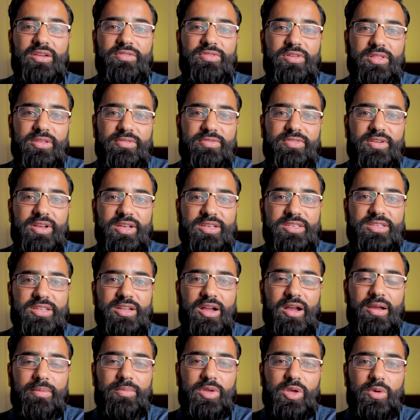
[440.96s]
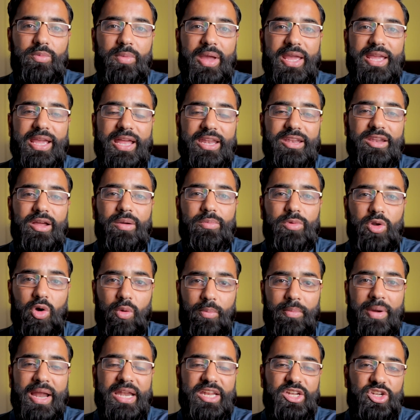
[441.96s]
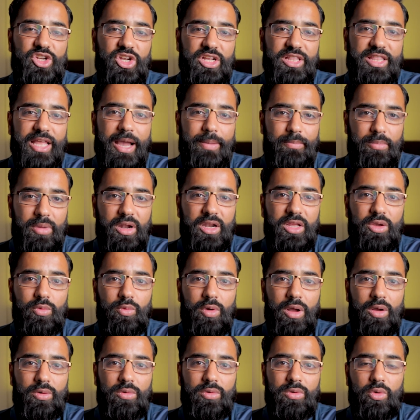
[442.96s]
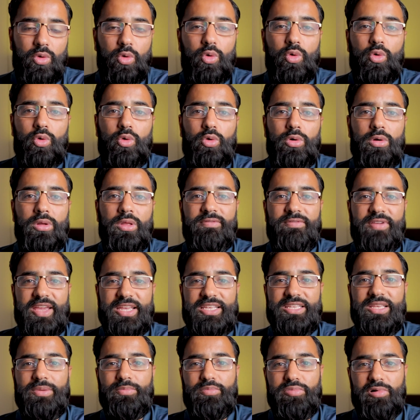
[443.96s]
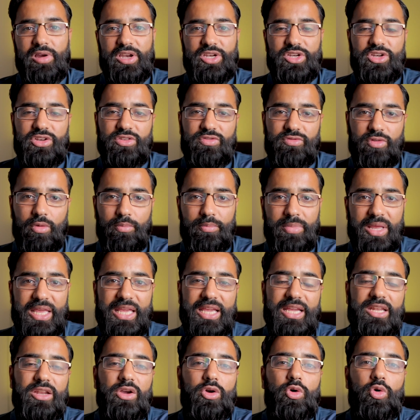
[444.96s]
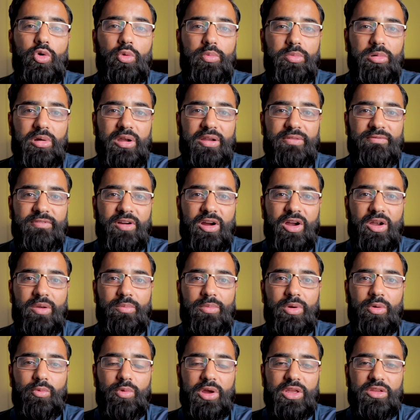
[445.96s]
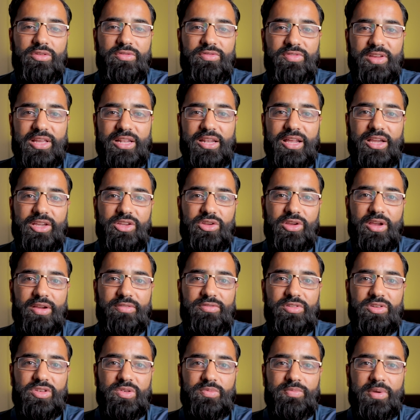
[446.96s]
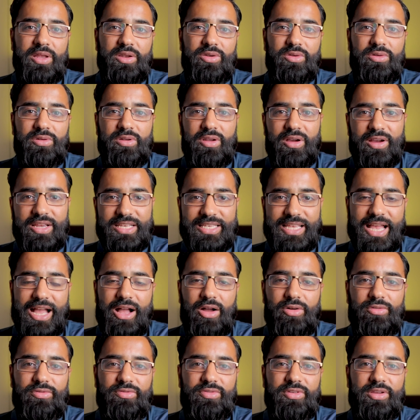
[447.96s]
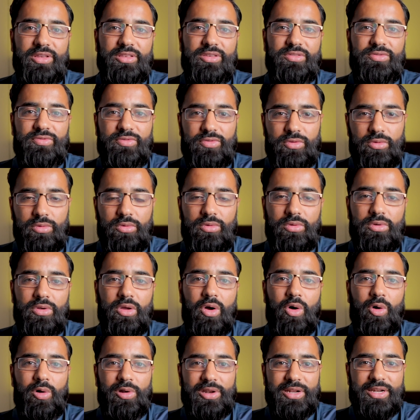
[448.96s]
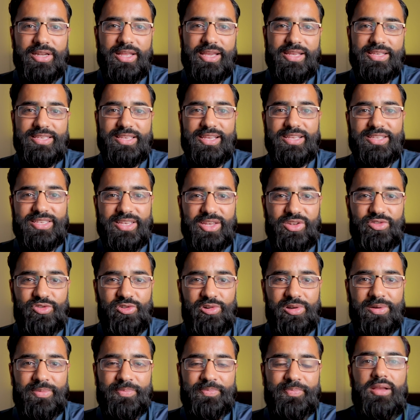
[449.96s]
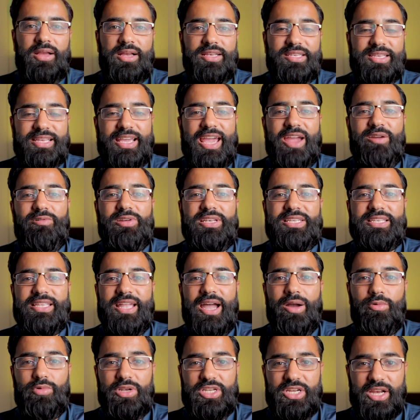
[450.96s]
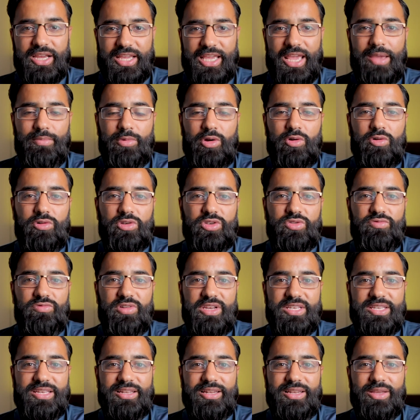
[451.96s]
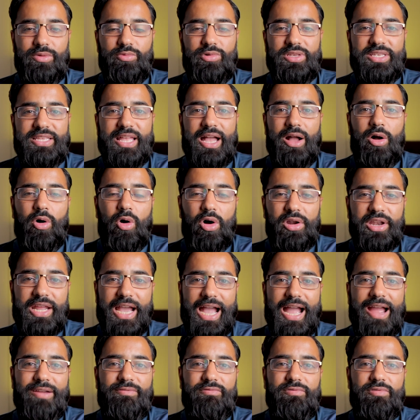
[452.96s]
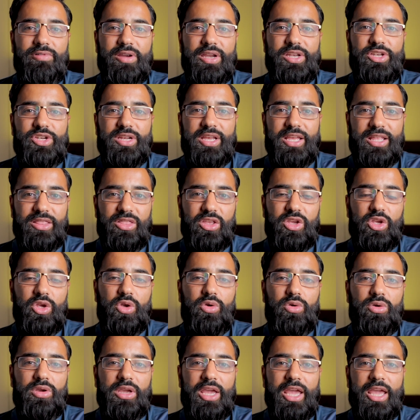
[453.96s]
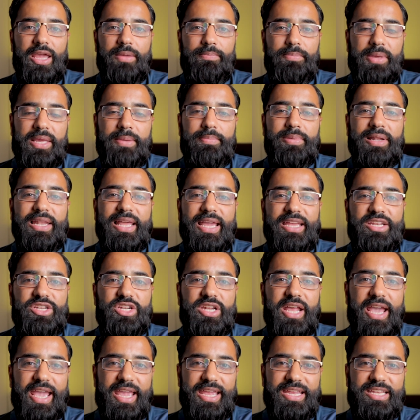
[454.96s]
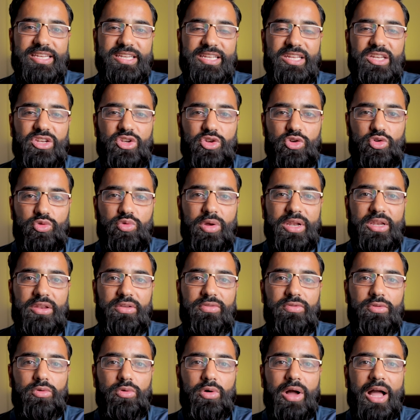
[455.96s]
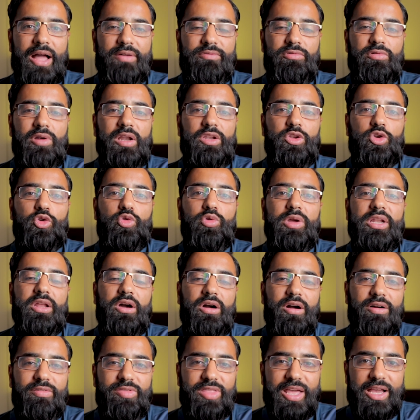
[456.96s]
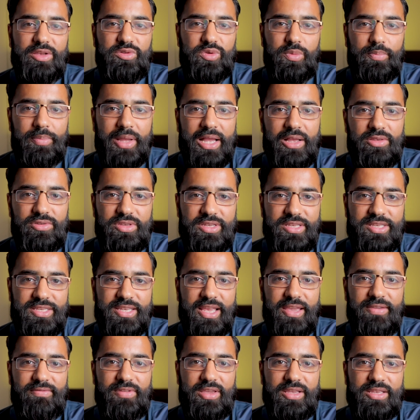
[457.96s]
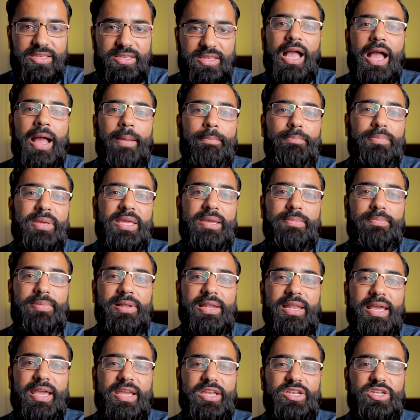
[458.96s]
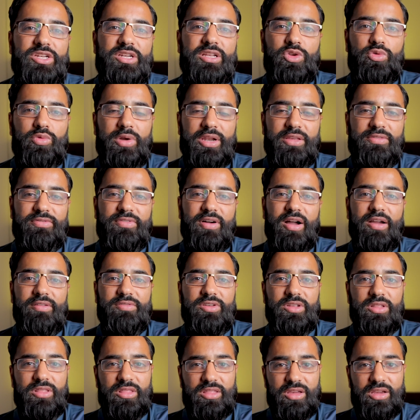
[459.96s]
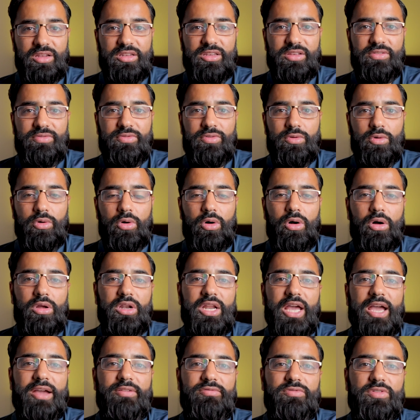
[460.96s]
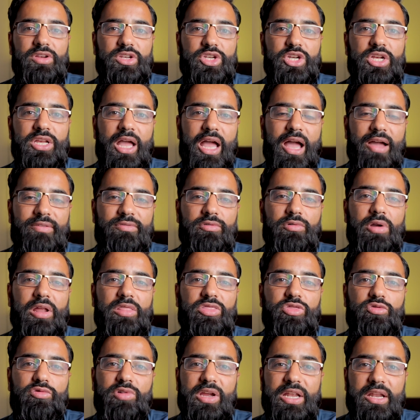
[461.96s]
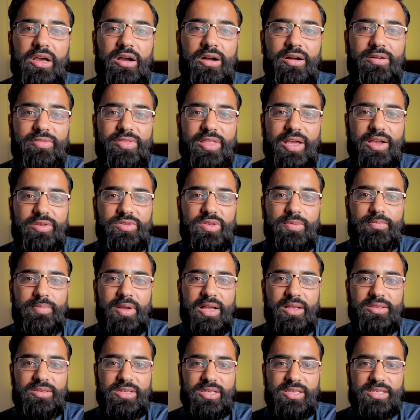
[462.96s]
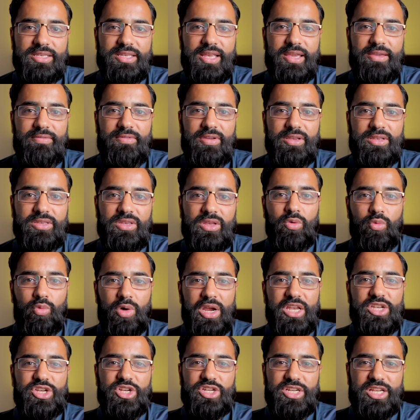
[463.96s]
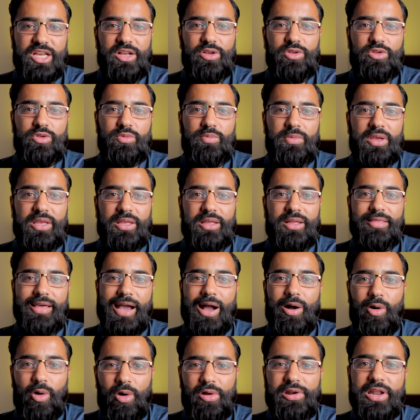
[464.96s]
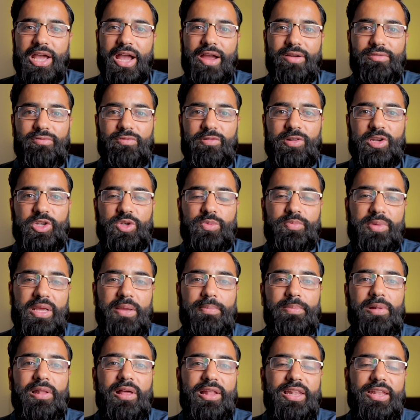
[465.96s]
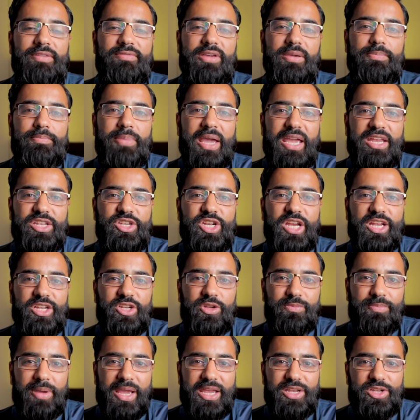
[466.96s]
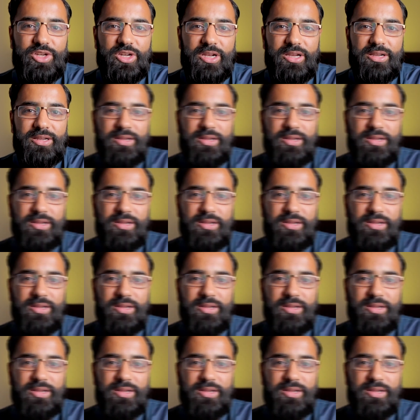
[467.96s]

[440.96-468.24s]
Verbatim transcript: for the first time, you may end up not managing that money well or facing pressure from being in a corporate environment where you feel like you have to spend on nice outfits, food, holidays, et cetera. A scary stat which I came across recently was that on average in the U K, people aged eighteen to twenty-four have around two and a half thousand pounds in savings, and people aged twenty-five to thirty-four on average have around three and a half thousand pounds in savings, which tells me that on average, people are living paycheck to paycheck.